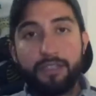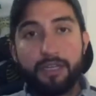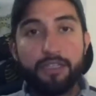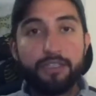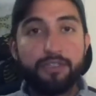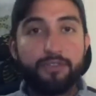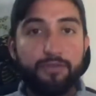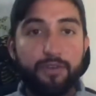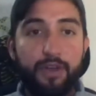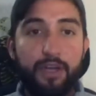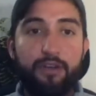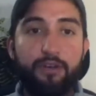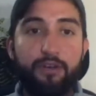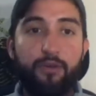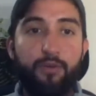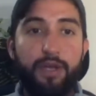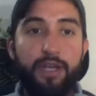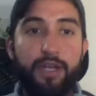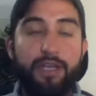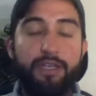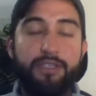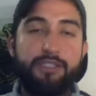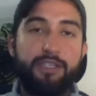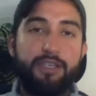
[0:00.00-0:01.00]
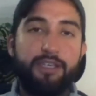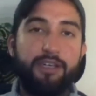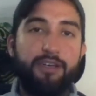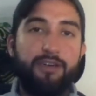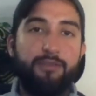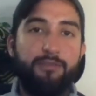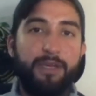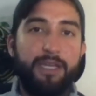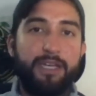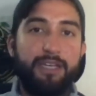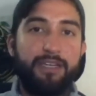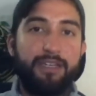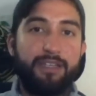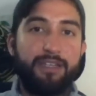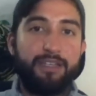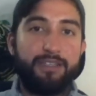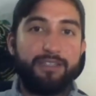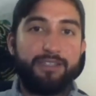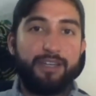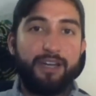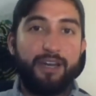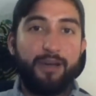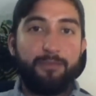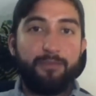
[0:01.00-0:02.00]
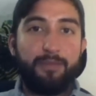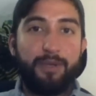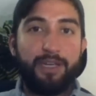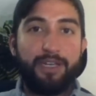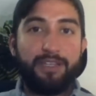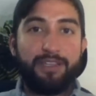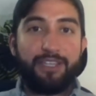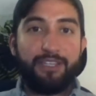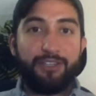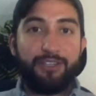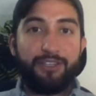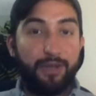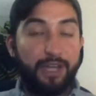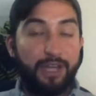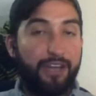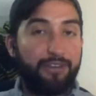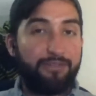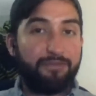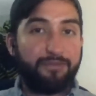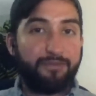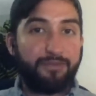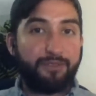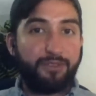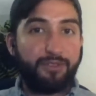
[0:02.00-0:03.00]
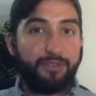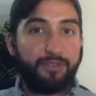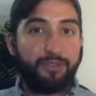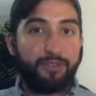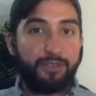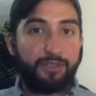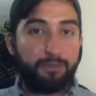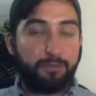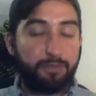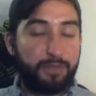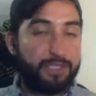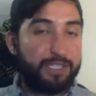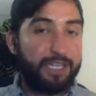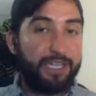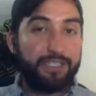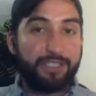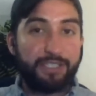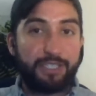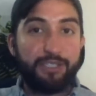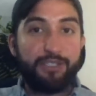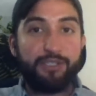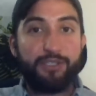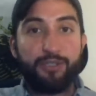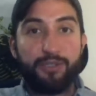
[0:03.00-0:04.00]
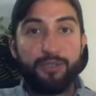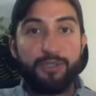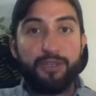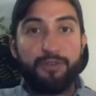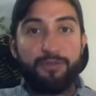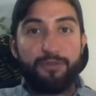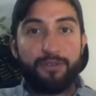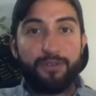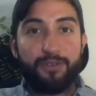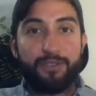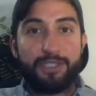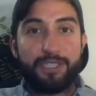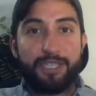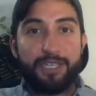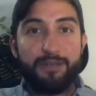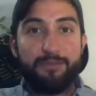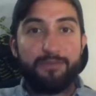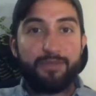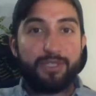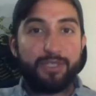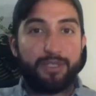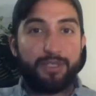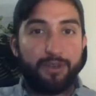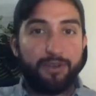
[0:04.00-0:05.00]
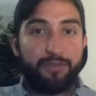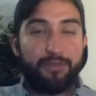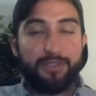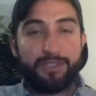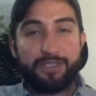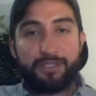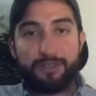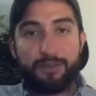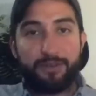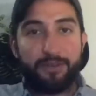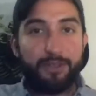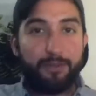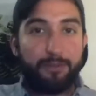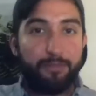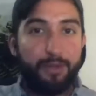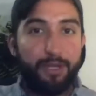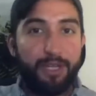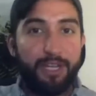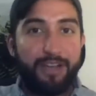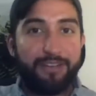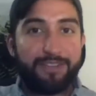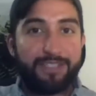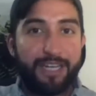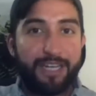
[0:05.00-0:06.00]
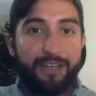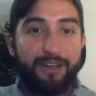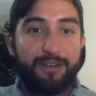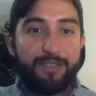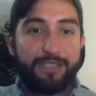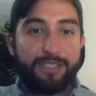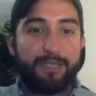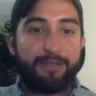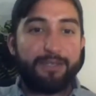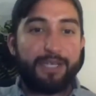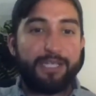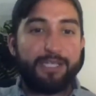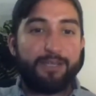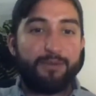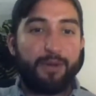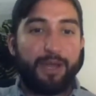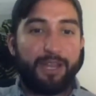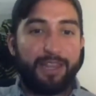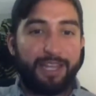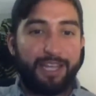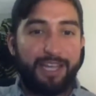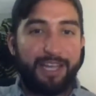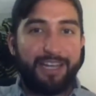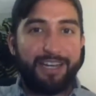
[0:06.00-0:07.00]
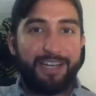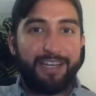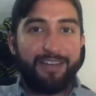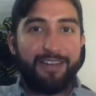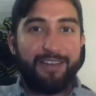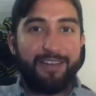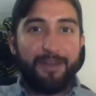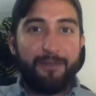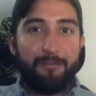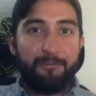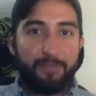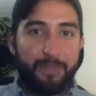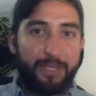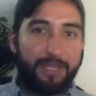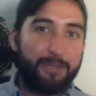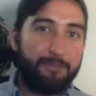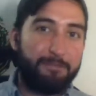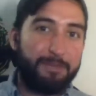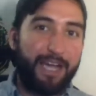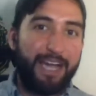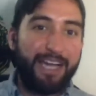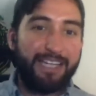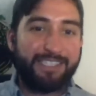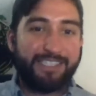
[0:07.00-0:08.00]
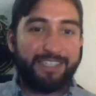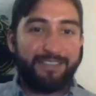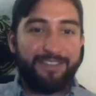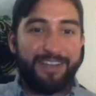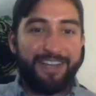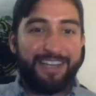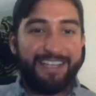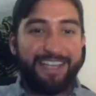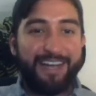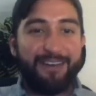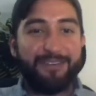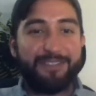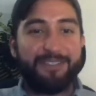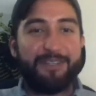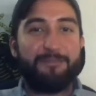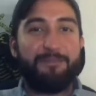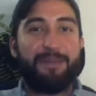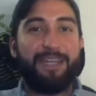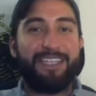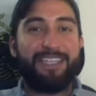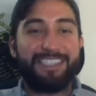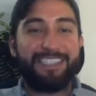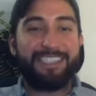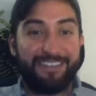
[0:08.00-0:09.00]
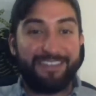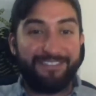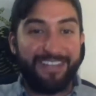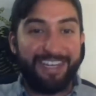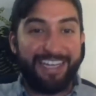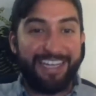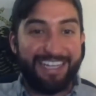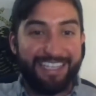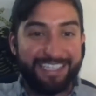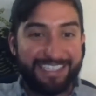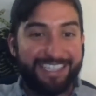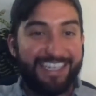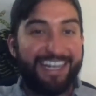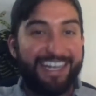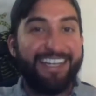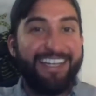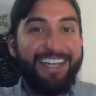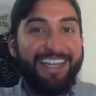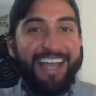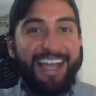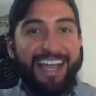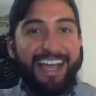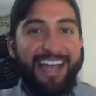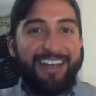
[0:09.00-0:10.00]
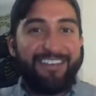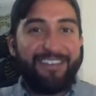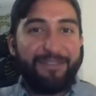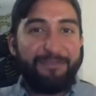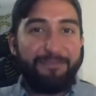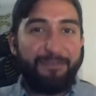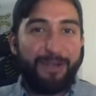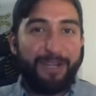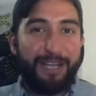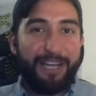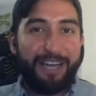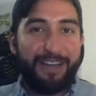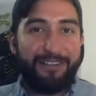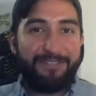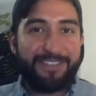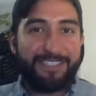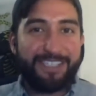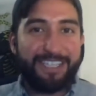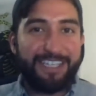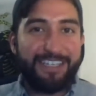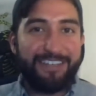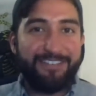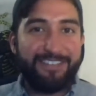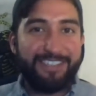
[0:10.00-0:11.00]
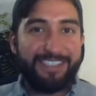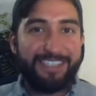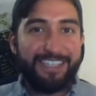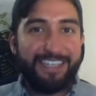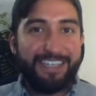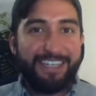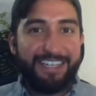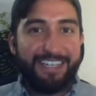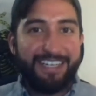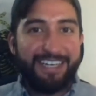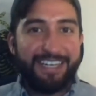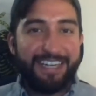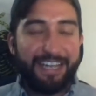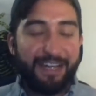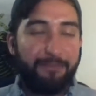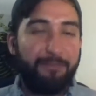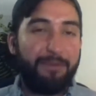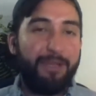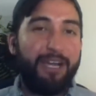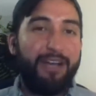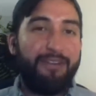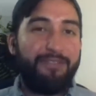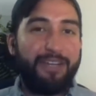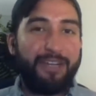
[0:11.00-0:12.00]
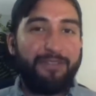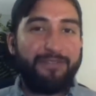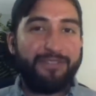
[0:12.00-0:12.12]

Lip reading: find a way to make it in the top 8, then you have potentially 2 different teams to go visit during the playoffs. I know it's sometimes in Guadalajara in the past, even that was your biggest complaint, is not having playoff teams and playoff games to